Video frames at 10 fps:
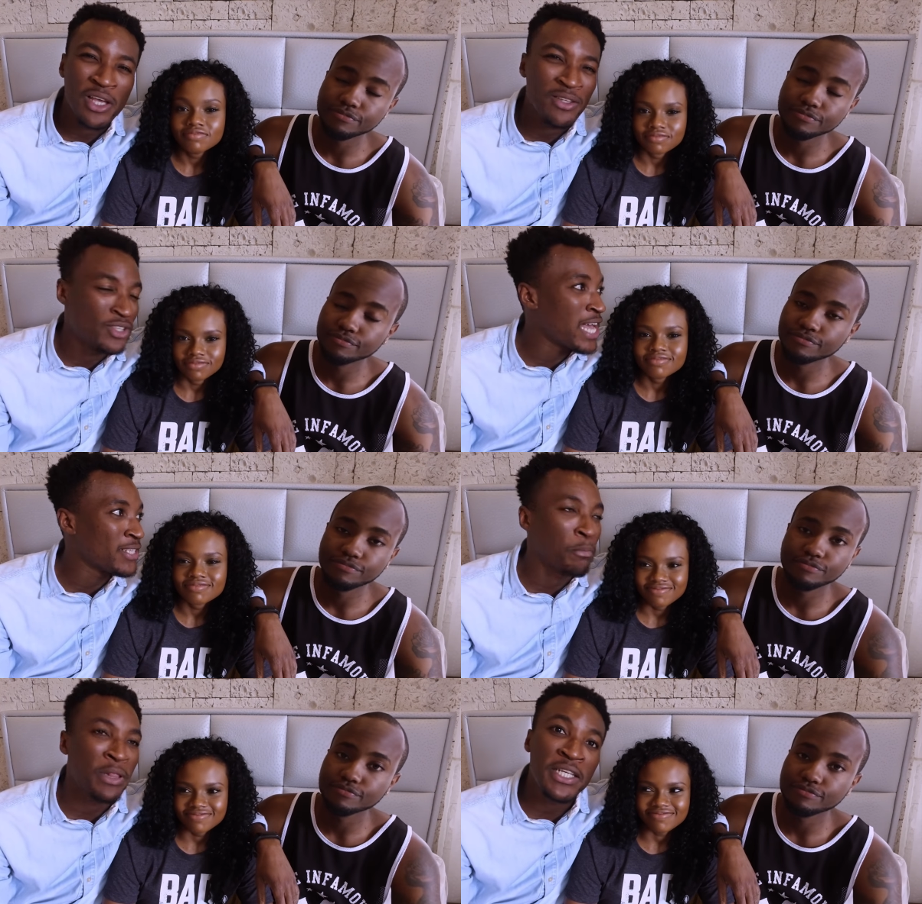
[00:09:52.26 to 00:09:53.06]
Speaker 1: That's
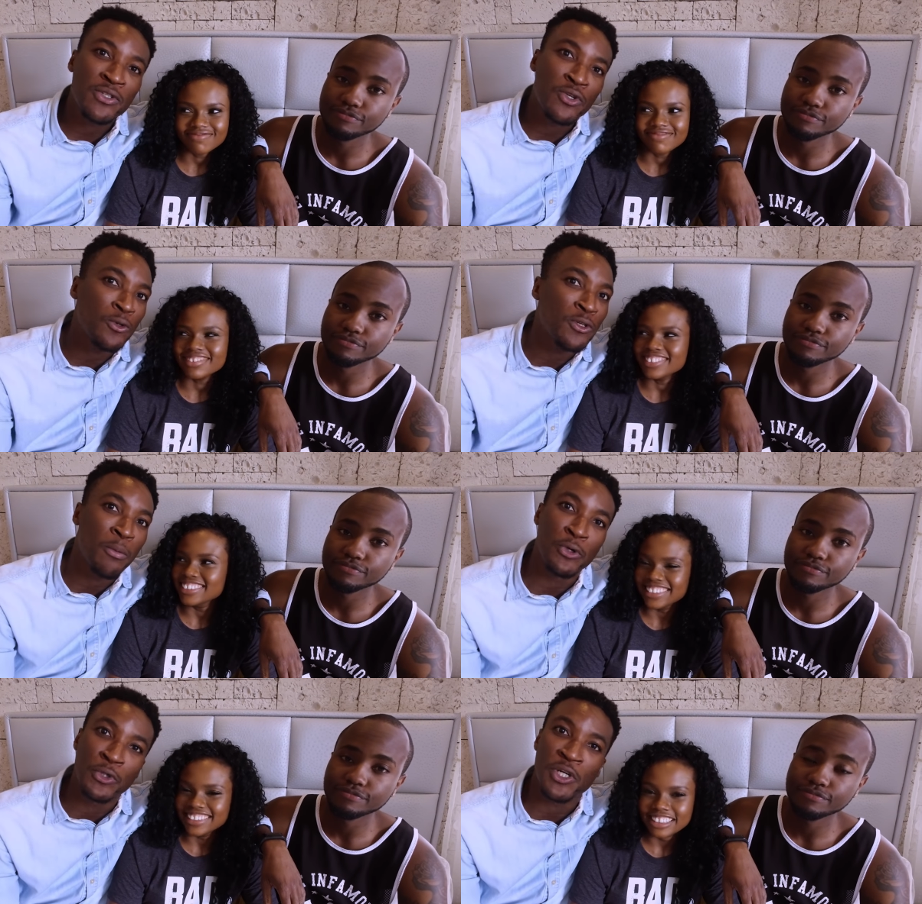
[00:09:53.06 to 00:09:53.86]
please talk to the
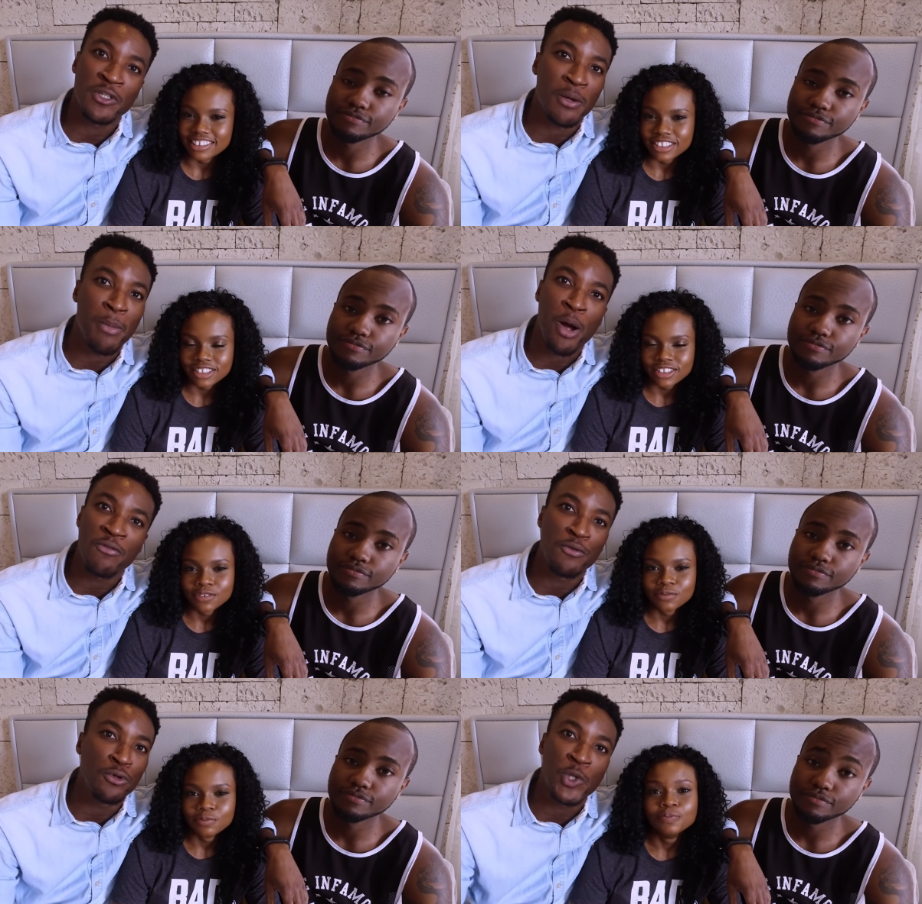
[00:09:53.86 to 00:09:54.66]
producers at
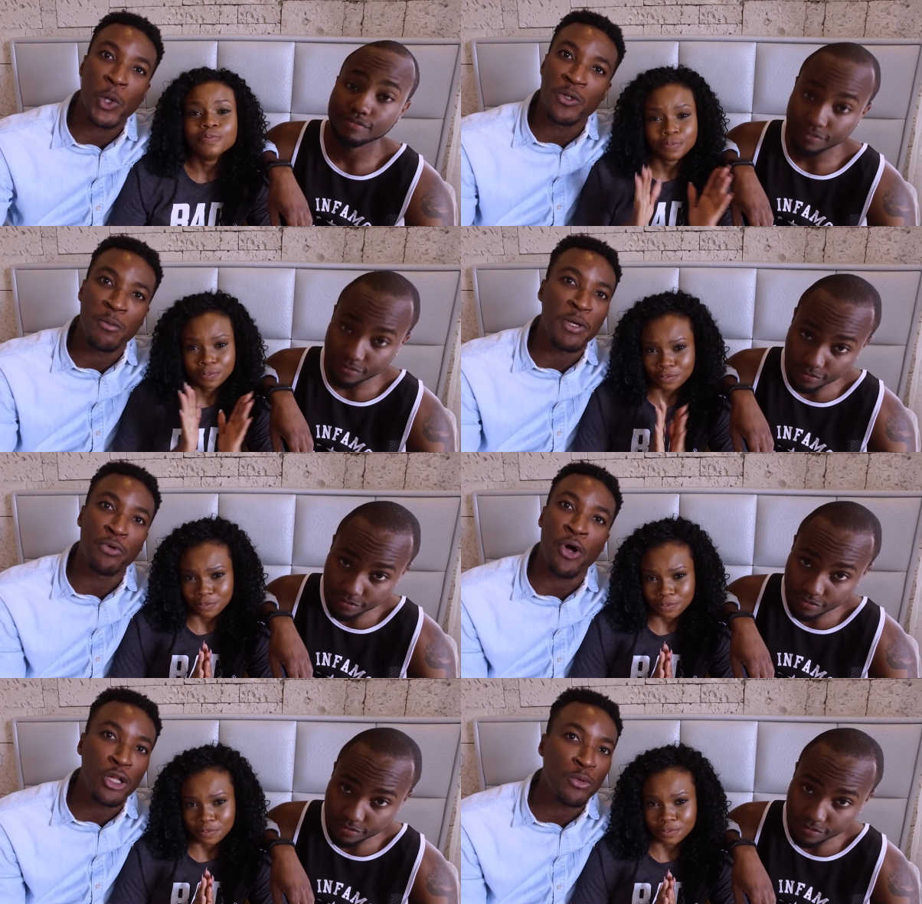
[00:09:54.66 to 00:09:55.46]
Marvel, talk to the people
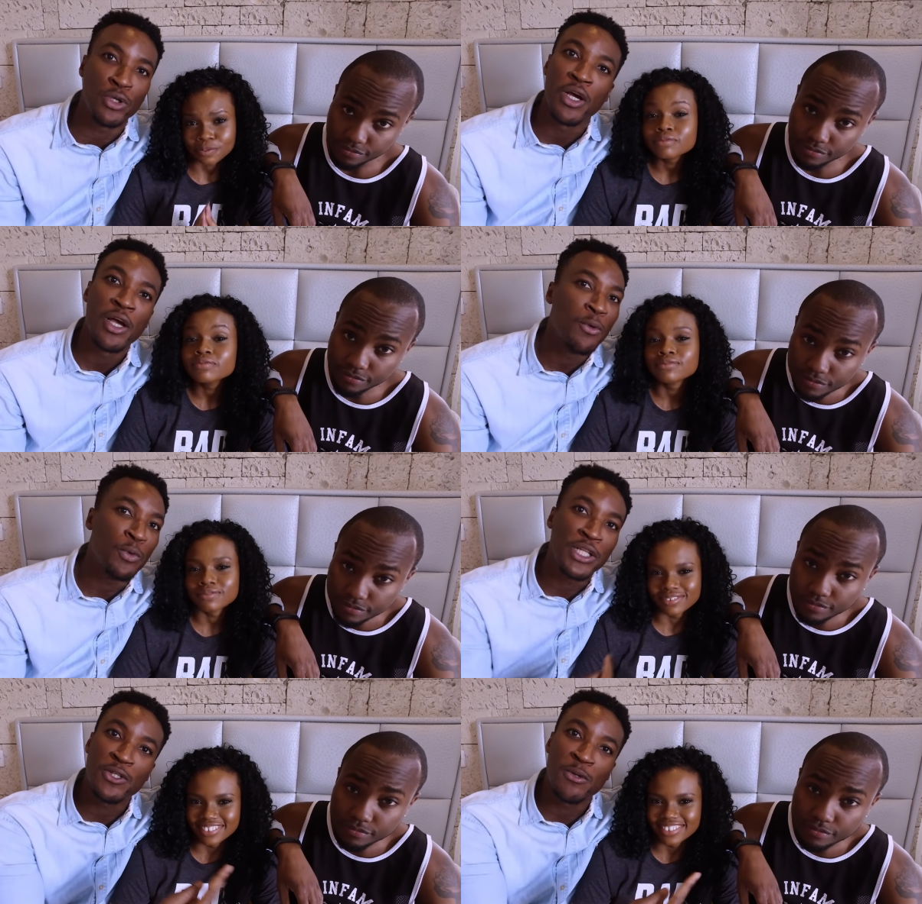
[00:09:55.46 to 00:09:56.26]
Hollywood. We
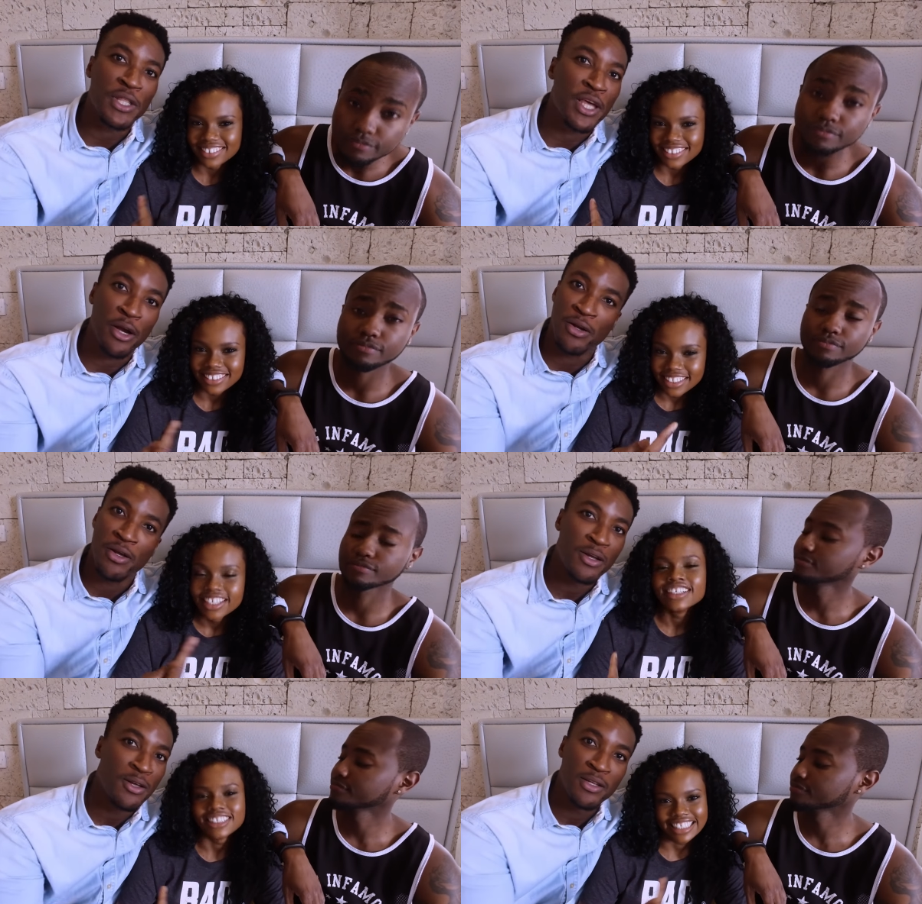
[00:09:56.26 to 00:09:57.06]
need to be there.
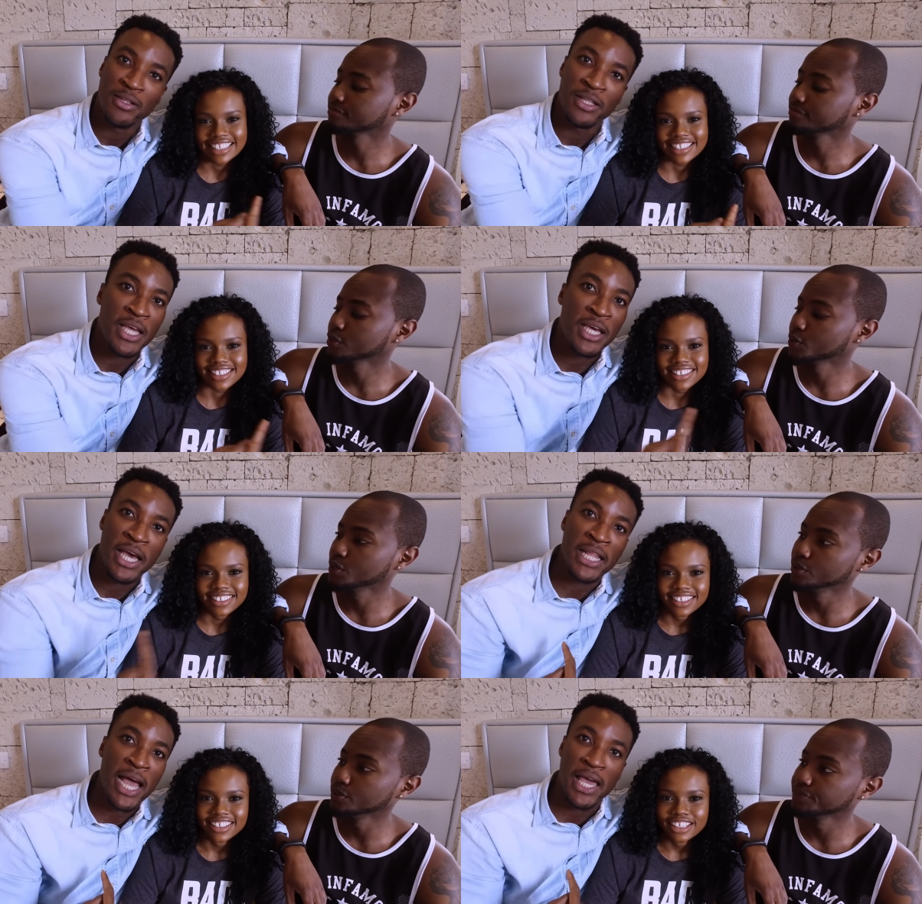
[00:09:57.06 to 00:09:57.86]
Yes. Nick
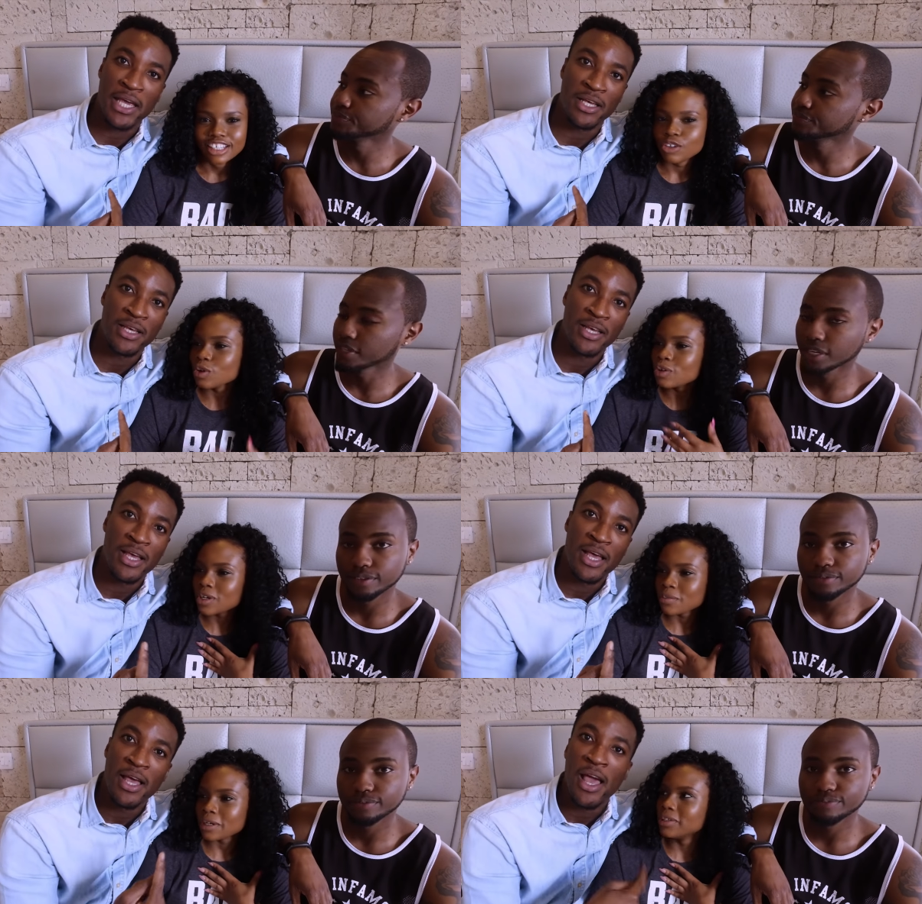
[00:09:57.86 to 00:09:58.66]
and I. Yeah. What
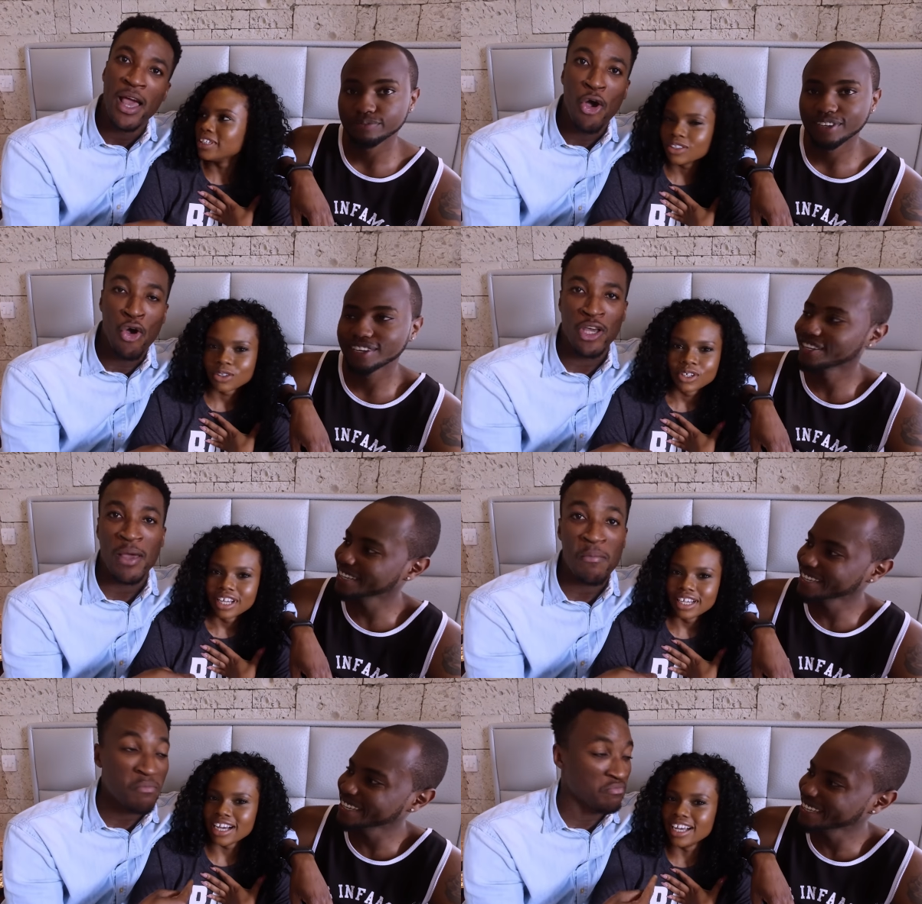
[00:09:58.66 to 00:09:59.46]
Speaker 2: about me though? Okay.
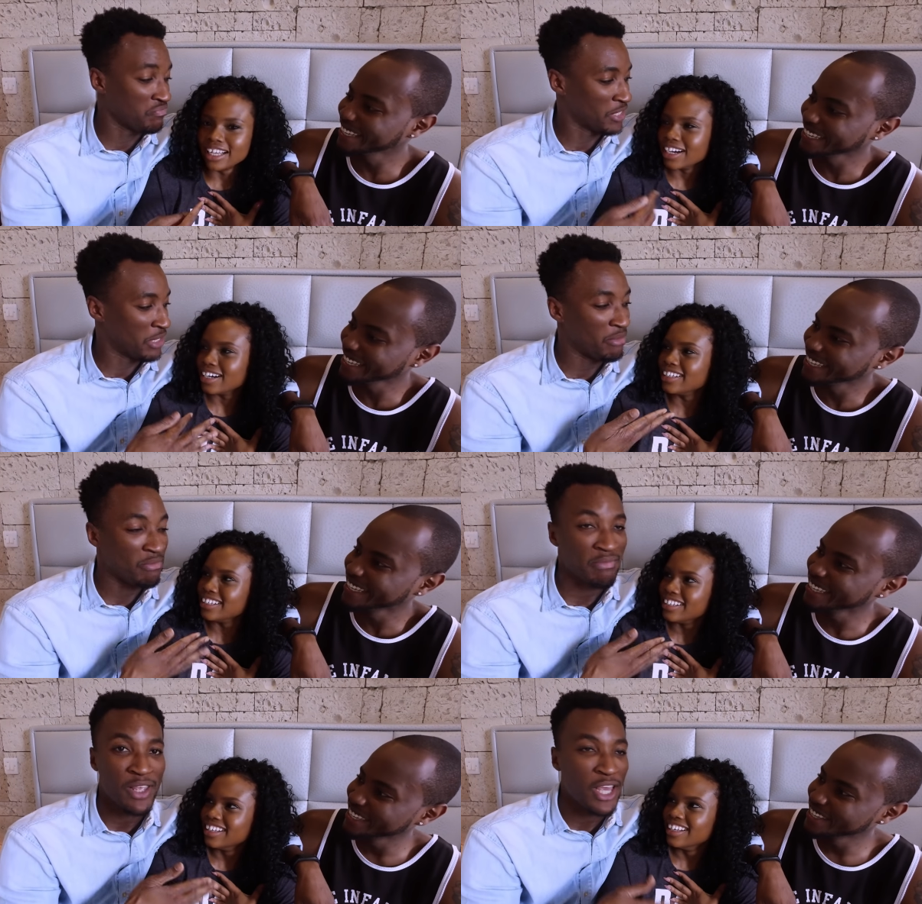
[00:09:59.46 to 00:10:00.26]

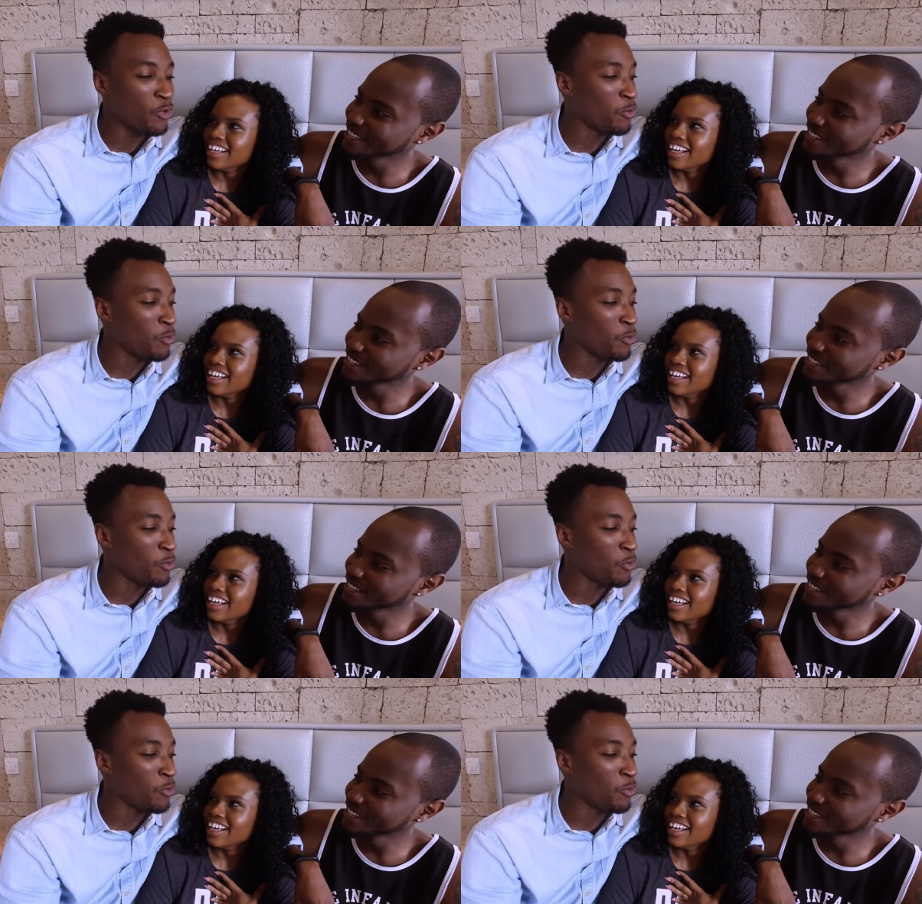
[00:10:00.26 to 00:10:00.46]
Speaker 1: It'll